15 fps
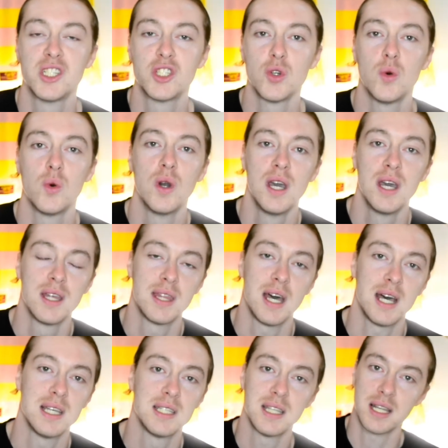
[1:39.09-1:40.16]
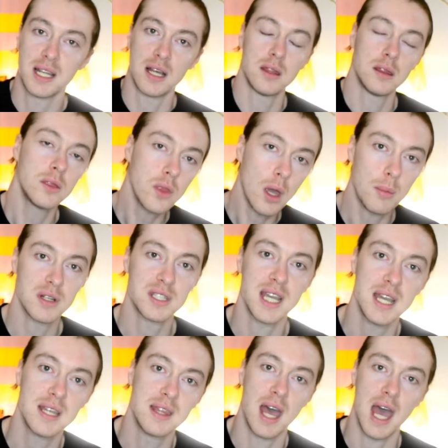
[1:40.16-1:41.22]
So that is in at number
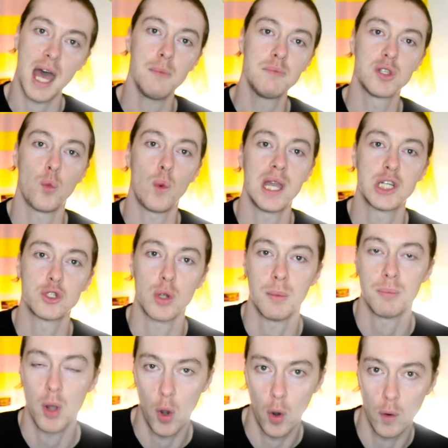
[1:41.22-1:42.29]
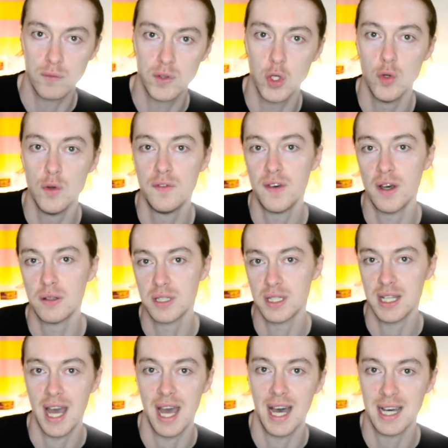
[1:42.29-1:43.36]
10, the Hibs away strip of
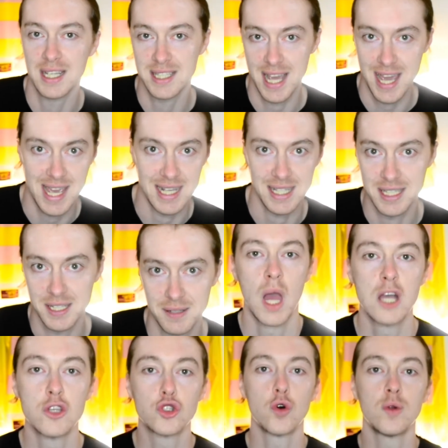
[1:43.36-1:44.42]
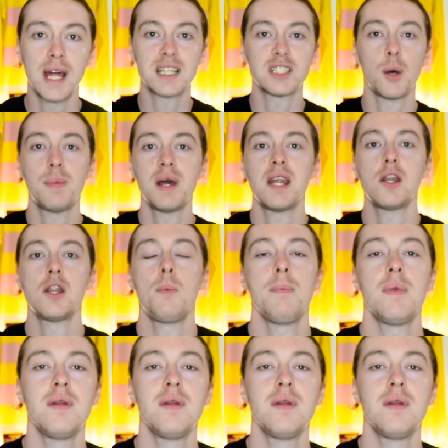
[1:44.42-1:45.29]
2008. So next up in at number